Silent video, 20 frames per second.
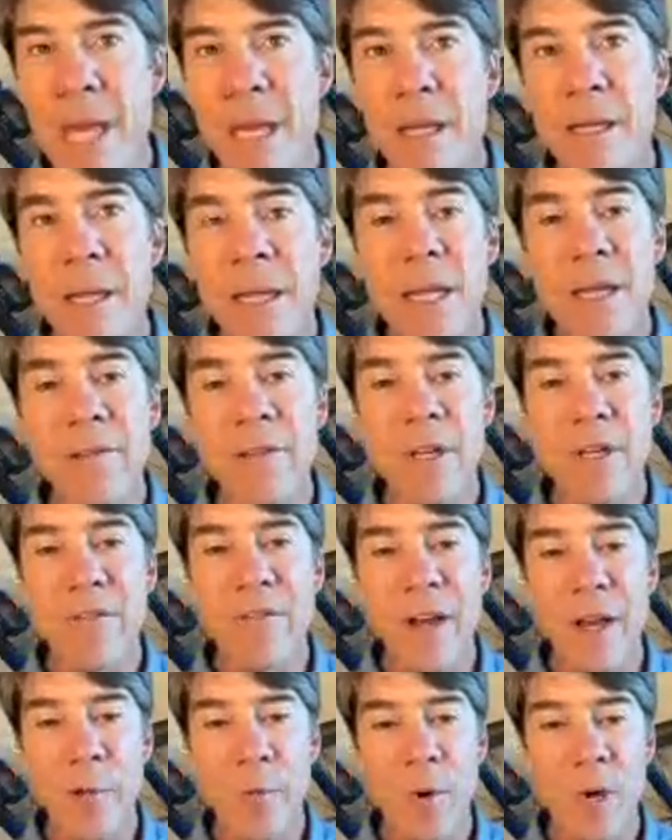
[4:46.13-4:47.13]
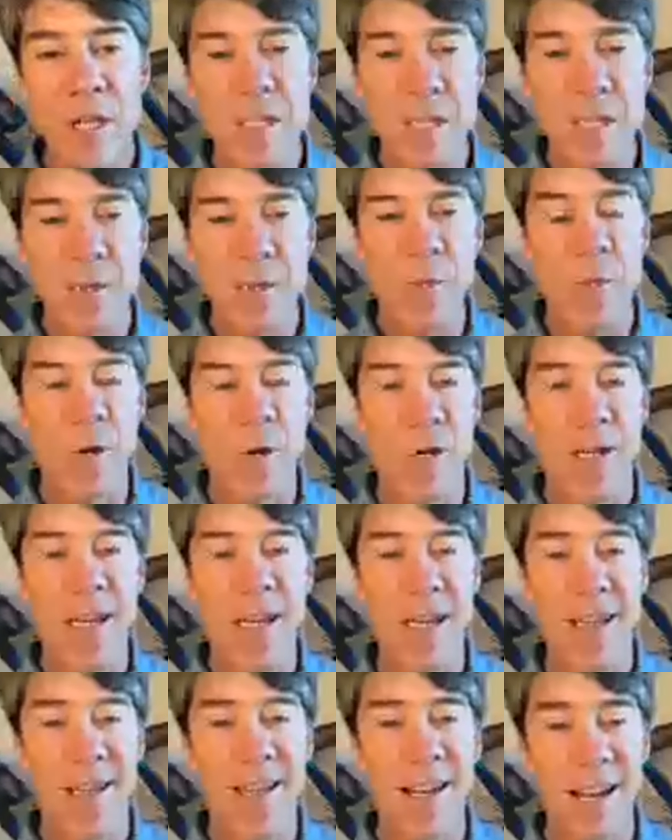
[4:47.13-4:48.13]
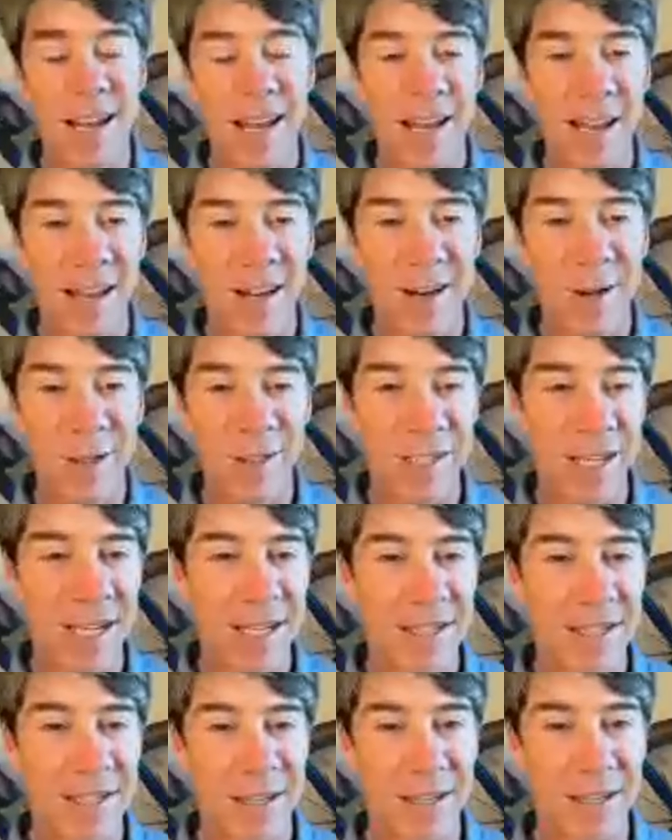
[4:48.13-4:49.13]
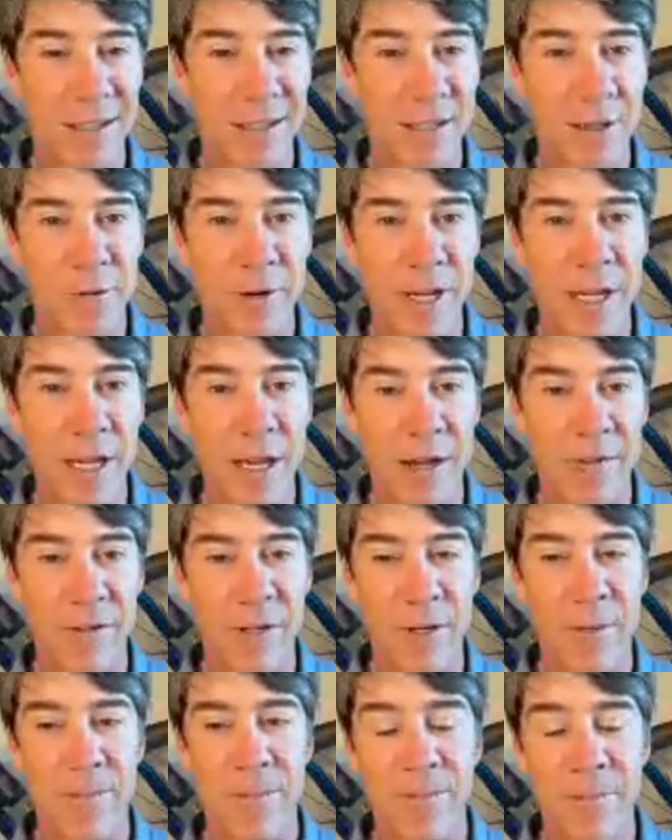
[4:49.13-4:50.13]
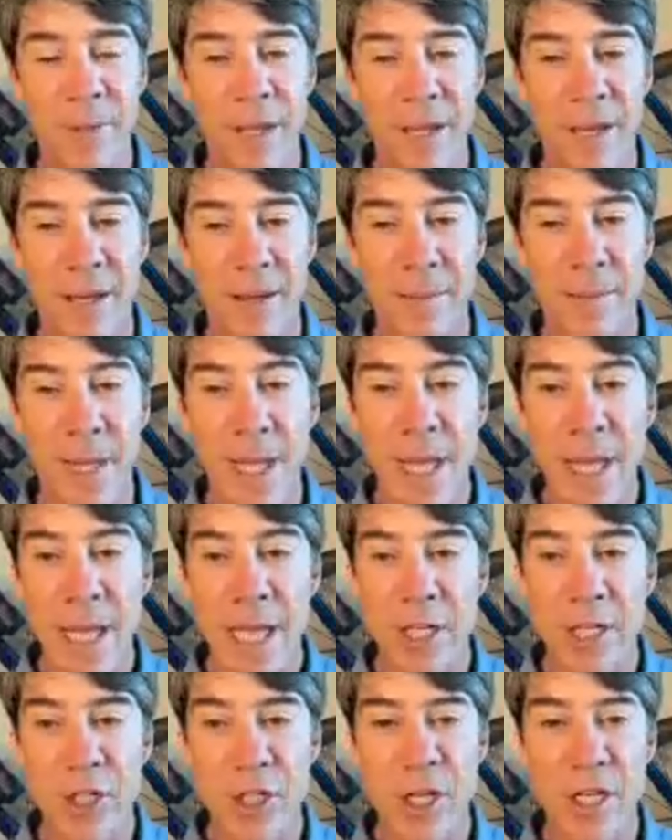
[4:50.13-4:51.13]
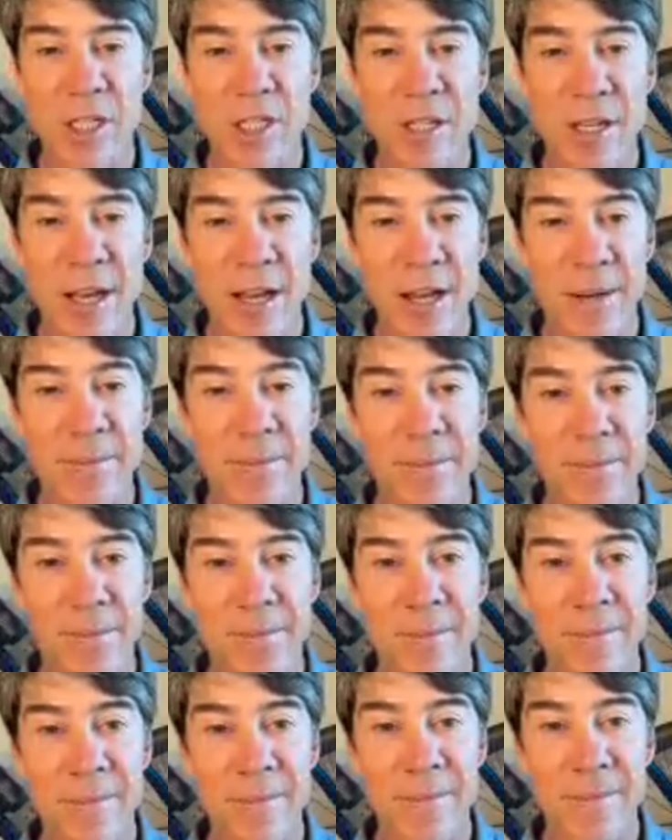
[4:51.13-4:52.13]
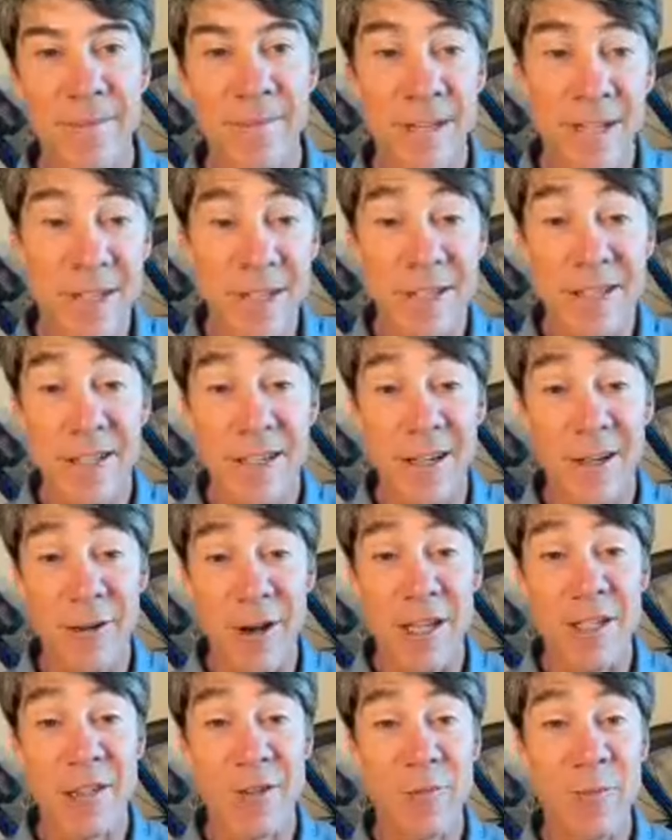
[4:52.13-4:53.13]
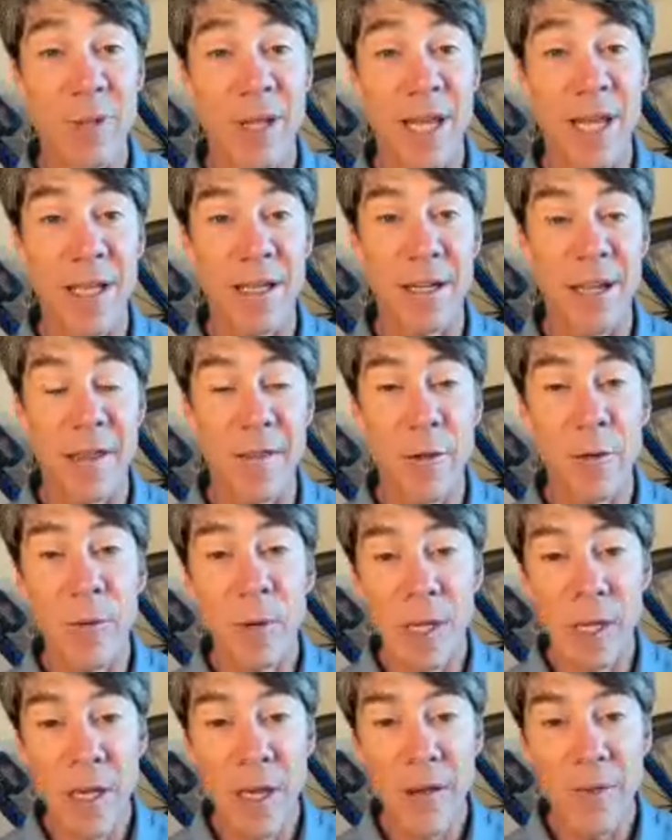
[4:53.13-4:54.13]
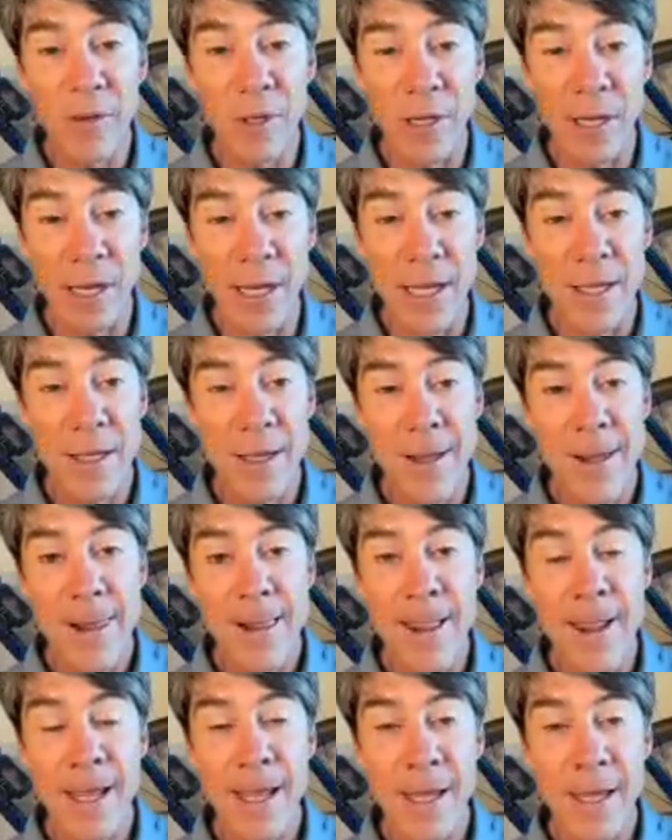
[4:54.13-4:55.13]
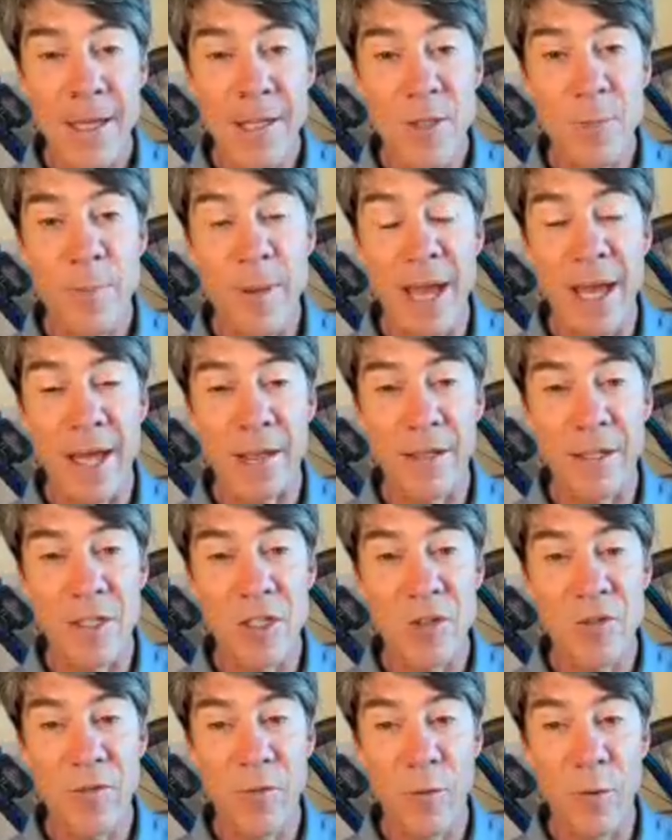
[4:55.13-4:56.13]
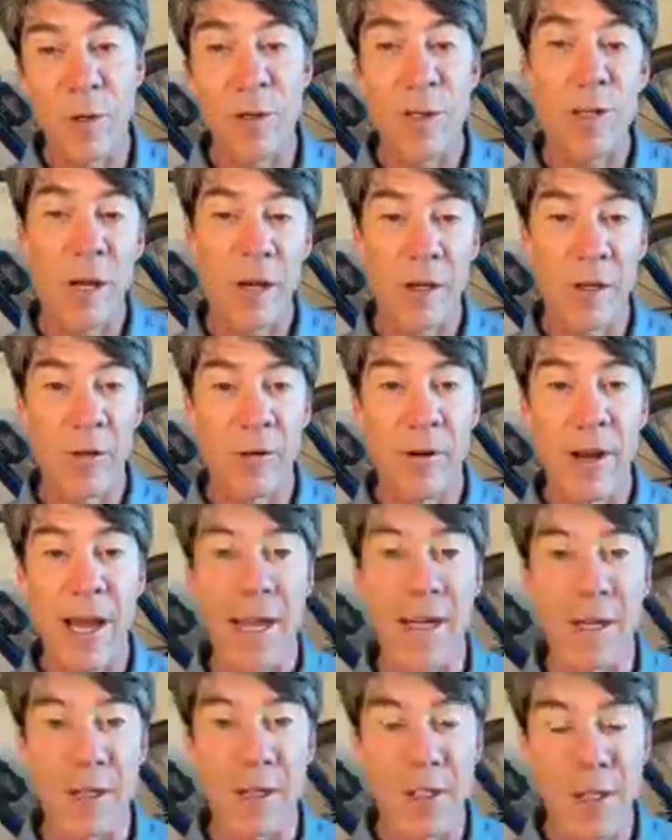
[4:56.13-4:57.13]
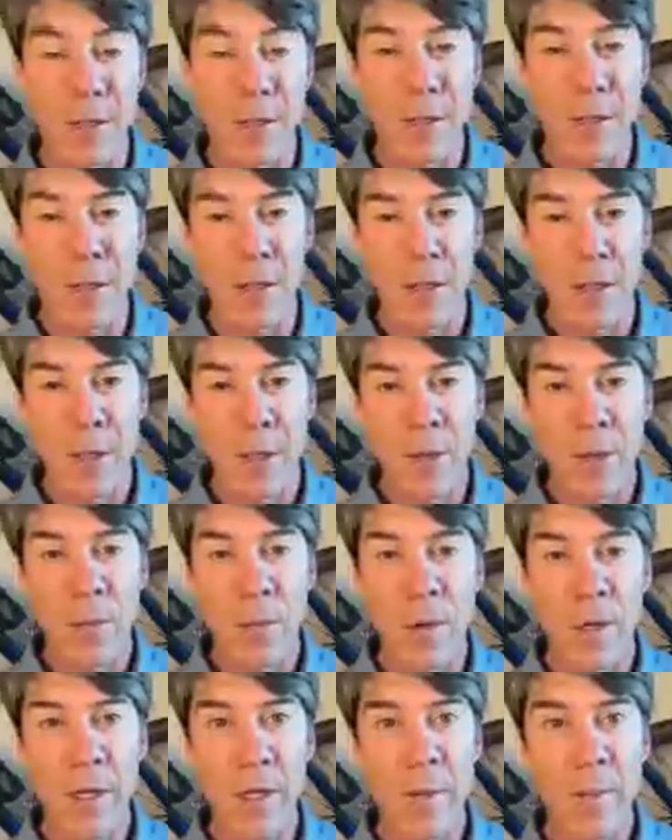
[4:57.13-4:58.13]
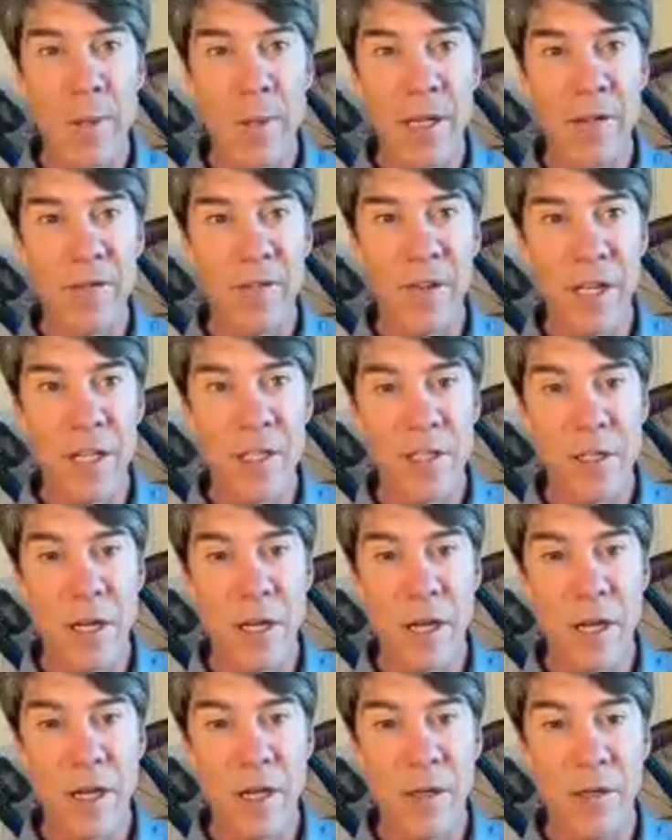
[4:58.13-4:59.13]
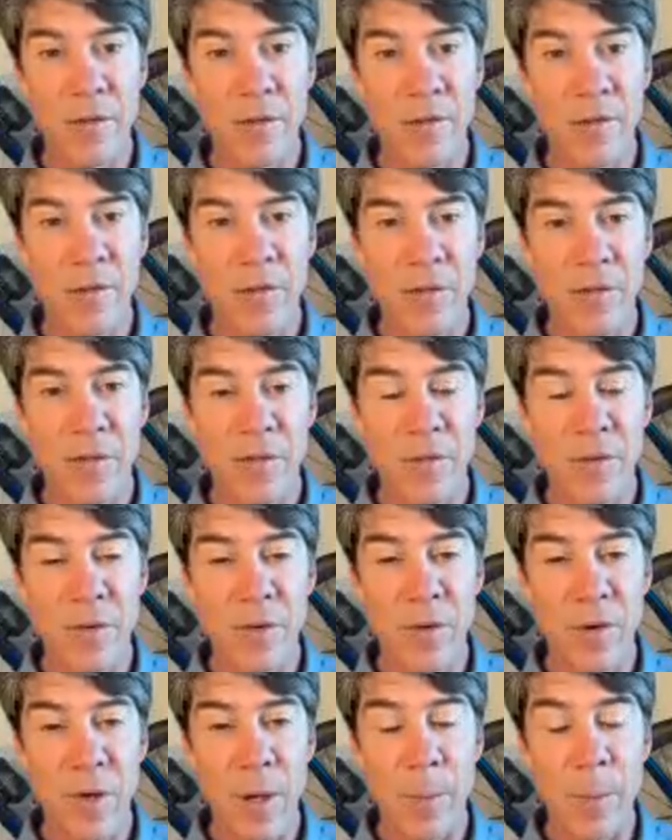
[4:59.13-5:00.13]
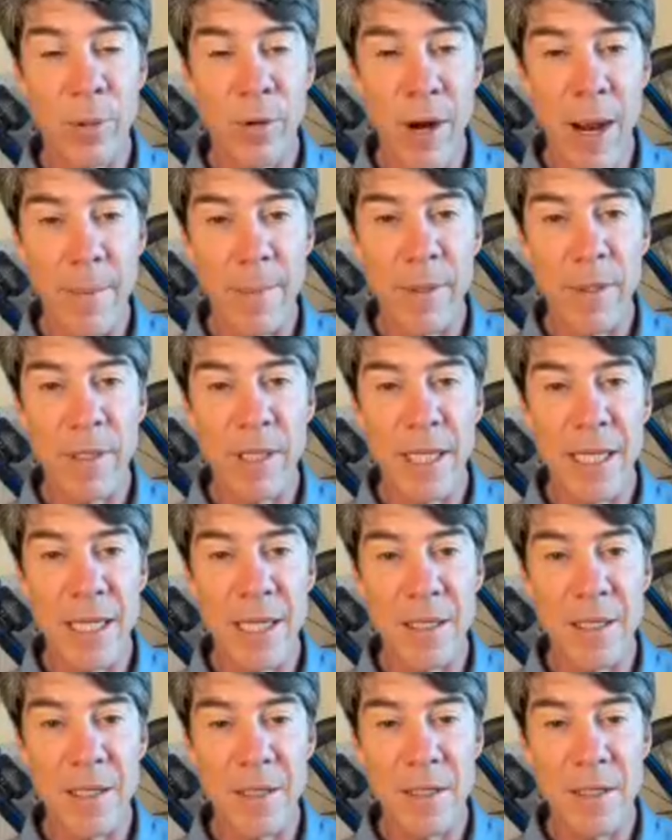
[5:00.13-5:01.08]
not even if I wasn't working and I had all day to to recover. Um, it's just uh, it's just an aggressive plan, and the recovery is balanced for younger riders. So one of the benefits of a properly